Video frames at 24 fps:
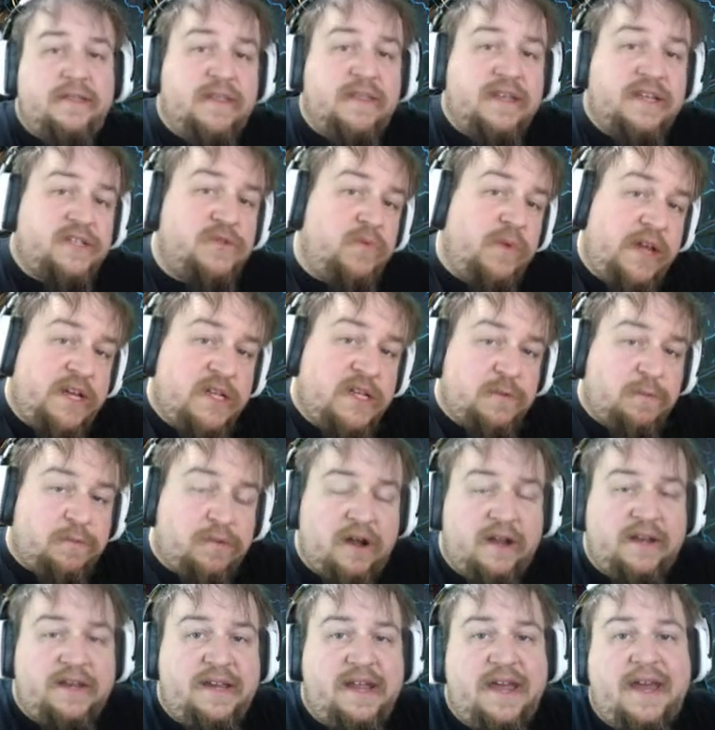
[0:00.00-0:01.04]
this week's
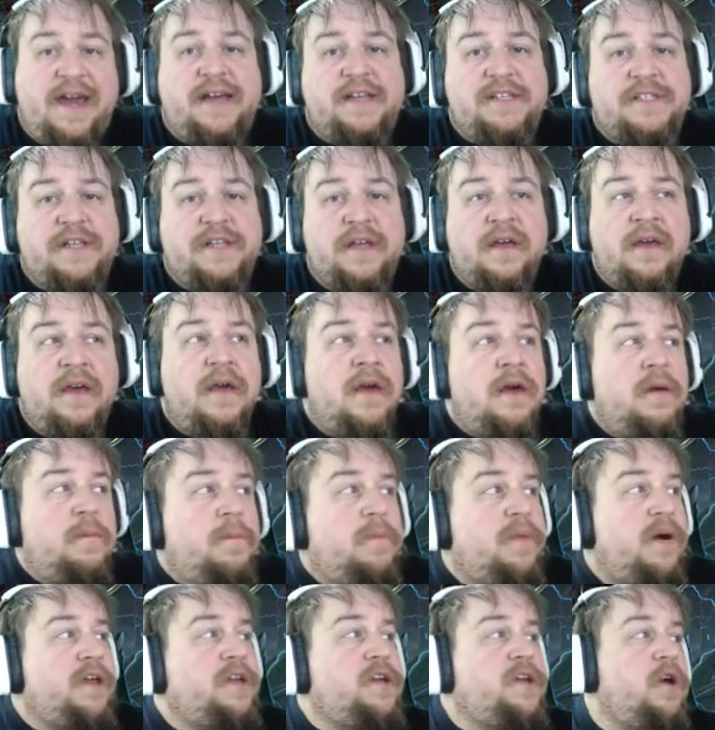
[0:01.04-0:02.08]
broadcast
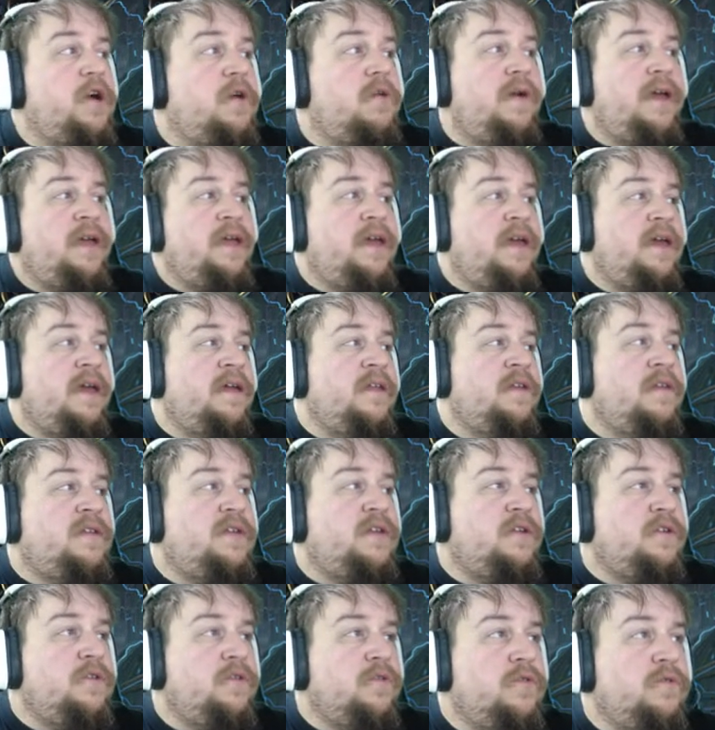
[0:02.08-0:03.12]
by going
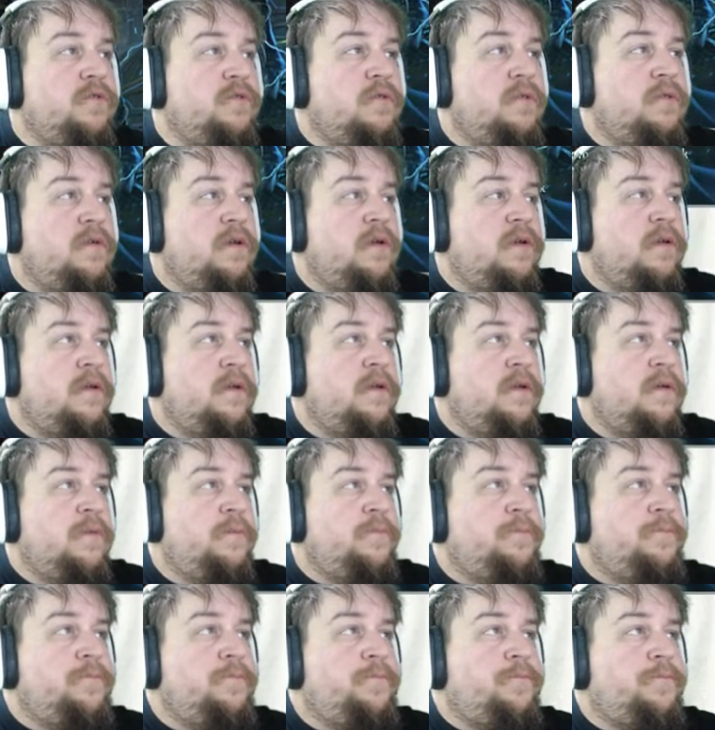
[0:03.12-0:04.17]
into
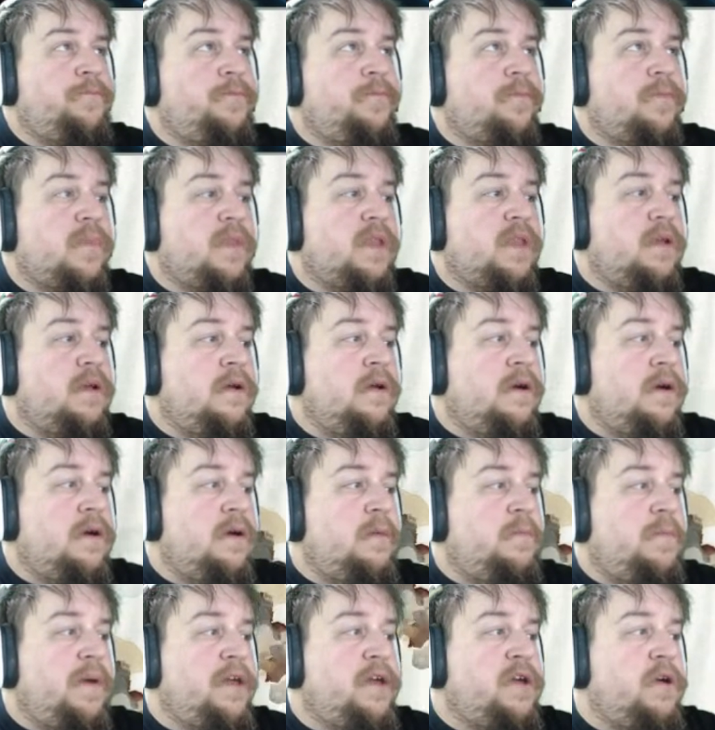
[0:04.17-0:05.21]
uh,
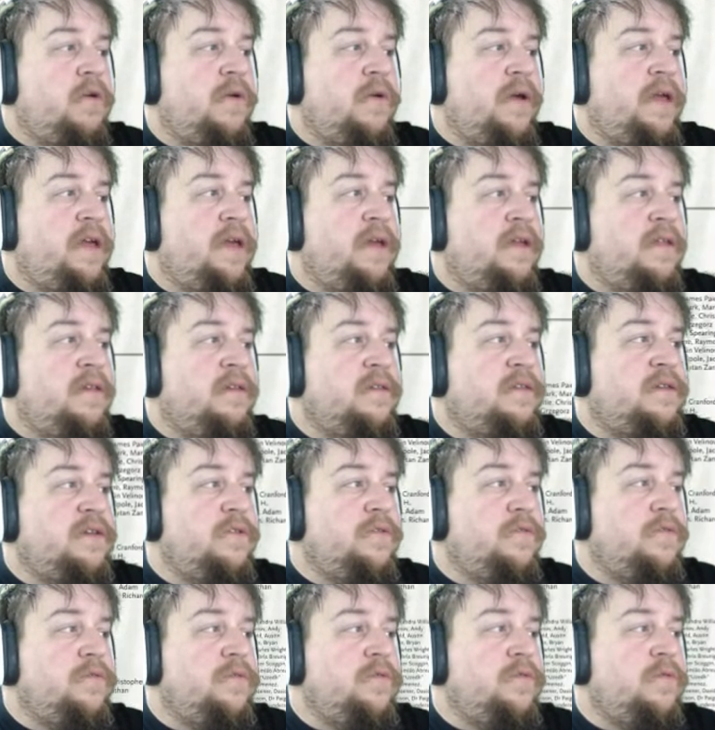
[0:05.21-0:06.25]
by going
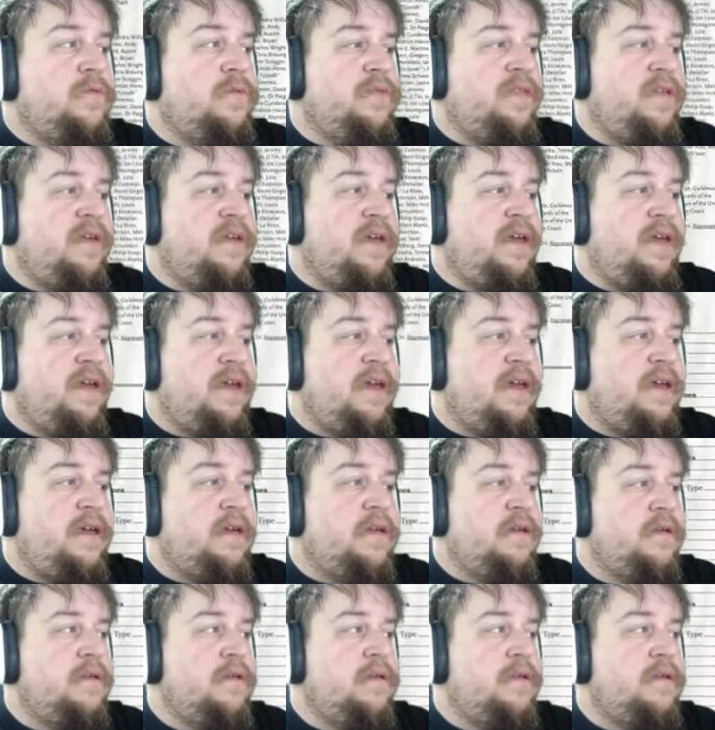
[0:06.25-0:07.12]
into the